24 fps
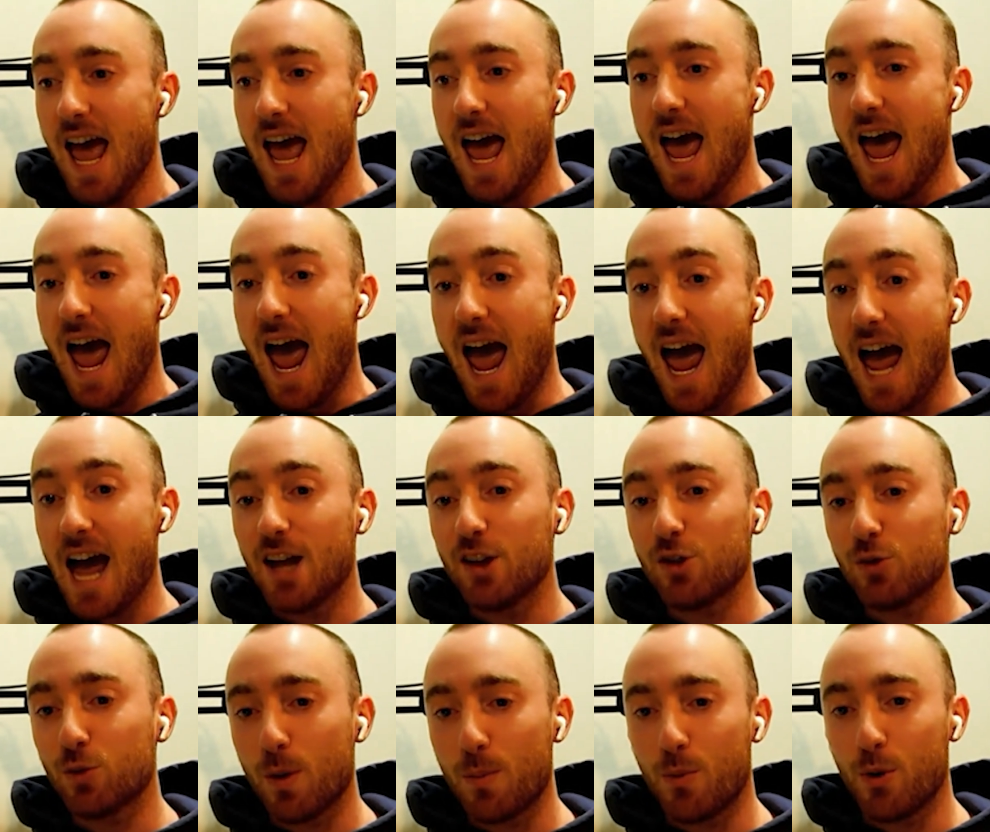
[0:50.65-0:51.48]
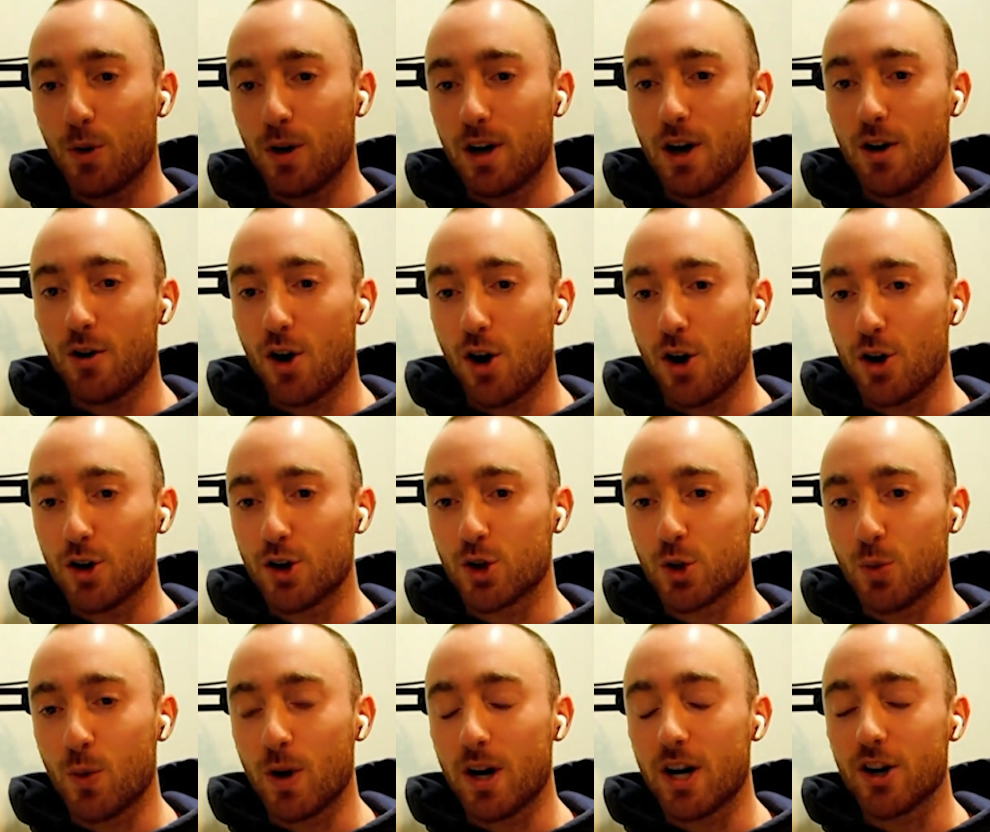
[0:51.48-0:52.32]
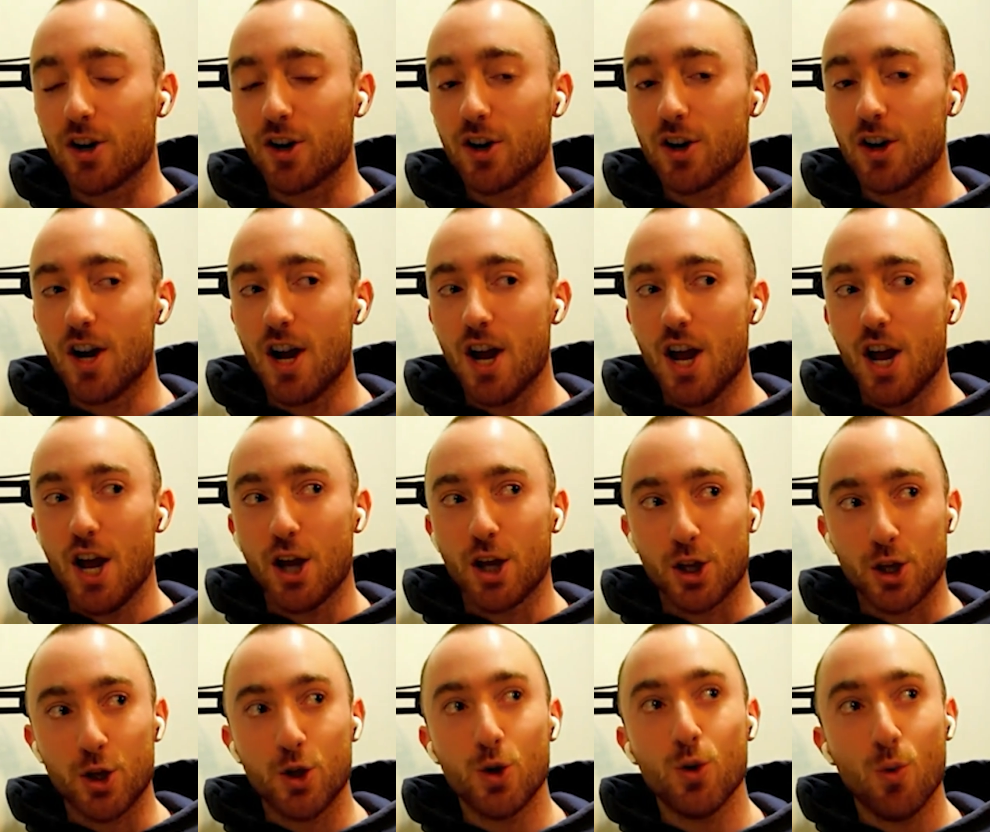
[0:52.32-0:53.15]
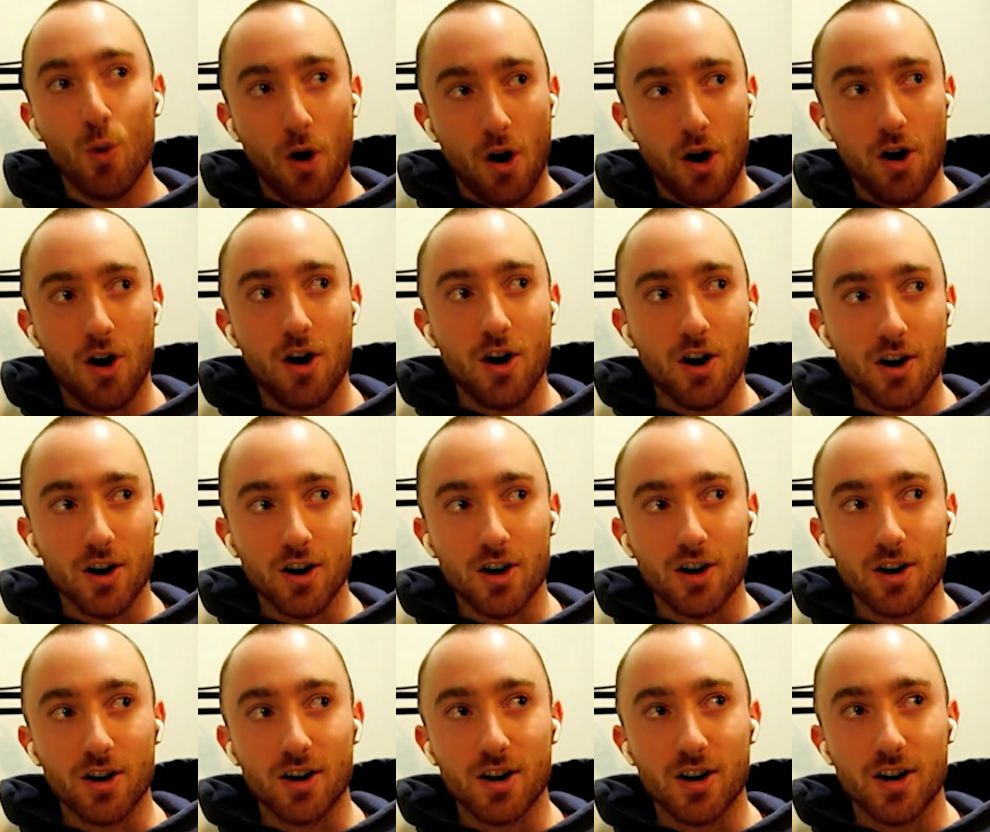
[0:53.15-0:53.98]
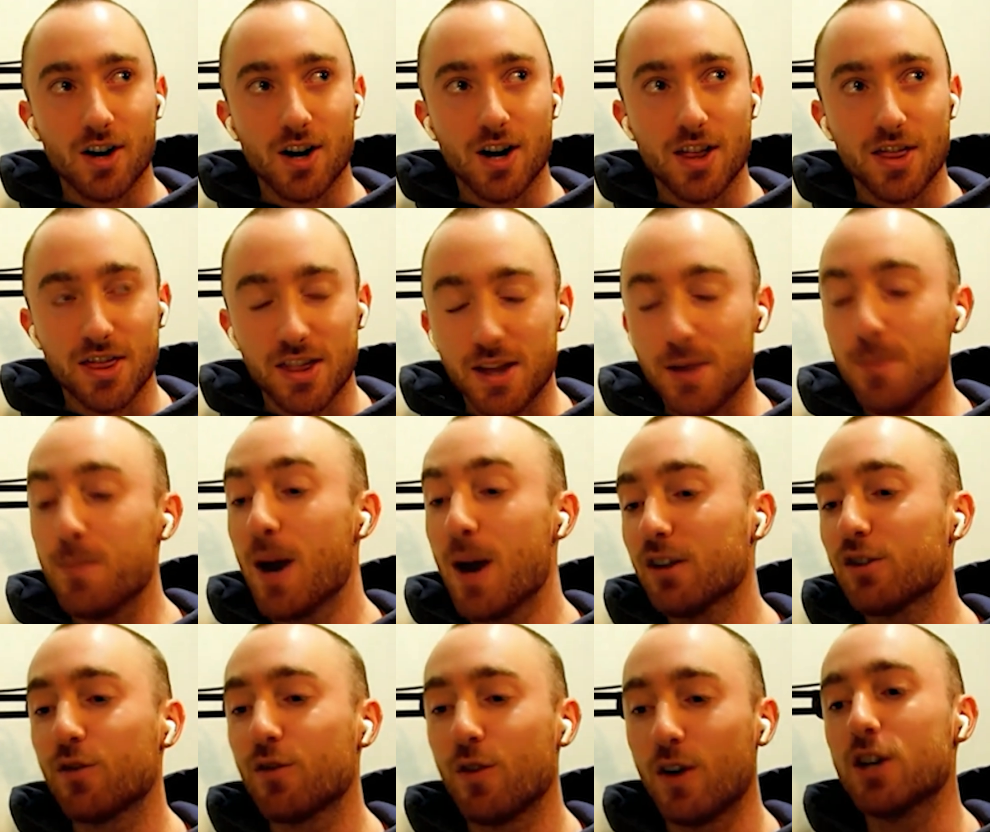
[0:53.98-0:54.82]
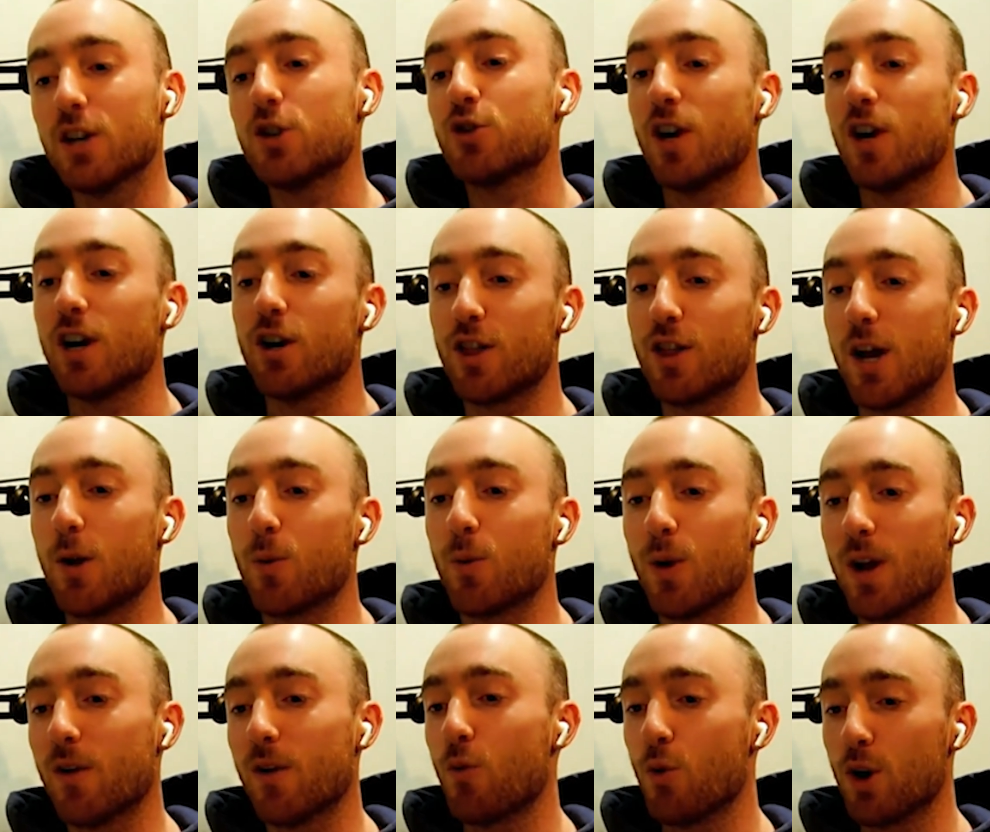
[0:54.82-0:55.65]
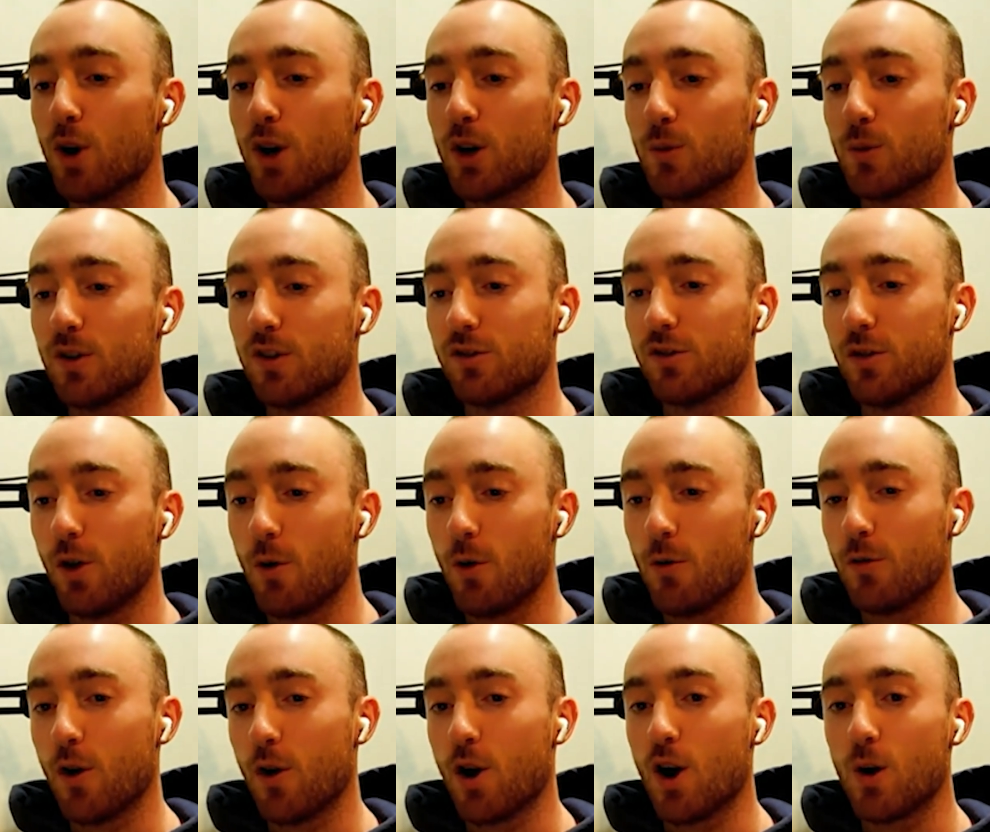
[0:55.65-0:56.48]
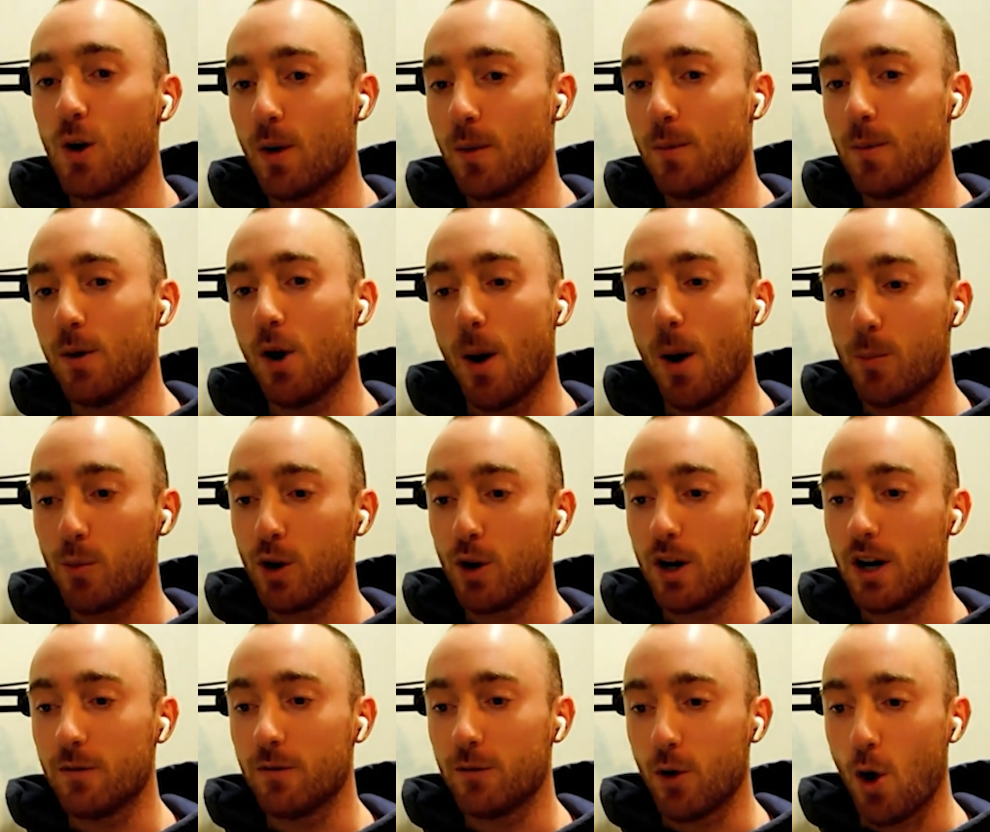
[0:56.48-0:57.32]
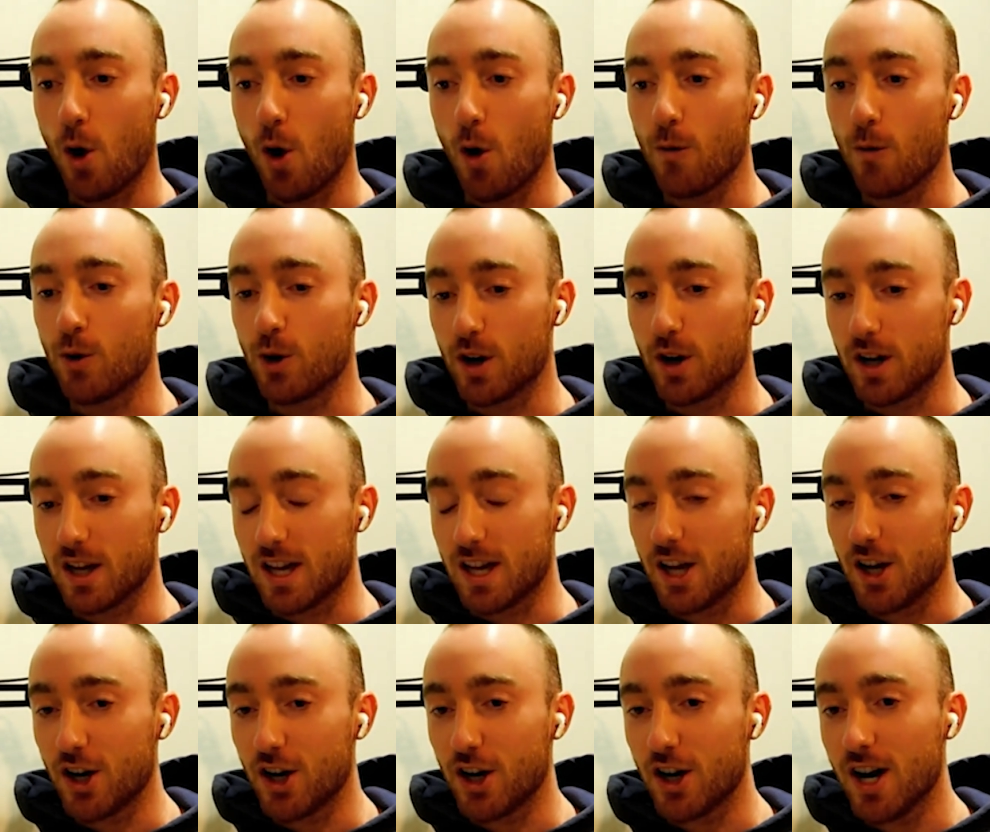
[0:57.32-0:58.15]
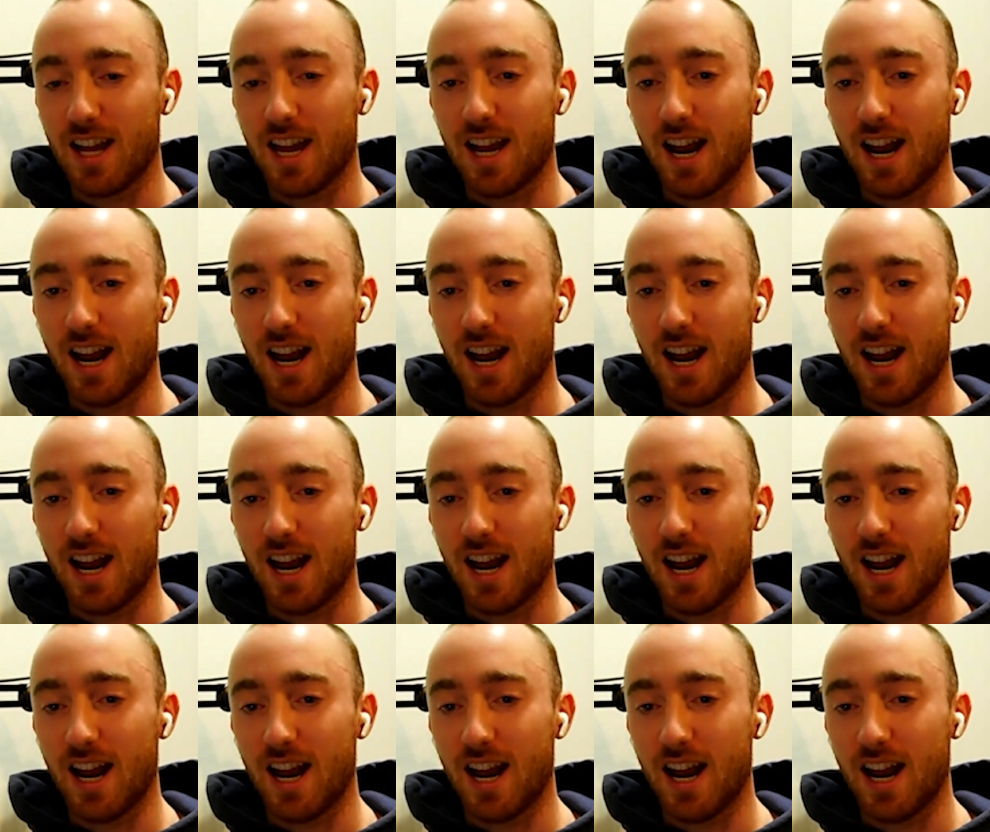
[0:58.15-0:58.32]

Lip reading: as we put out on Twitter, you are the best funded trader that we have worked with so far. We've been operating for over a year.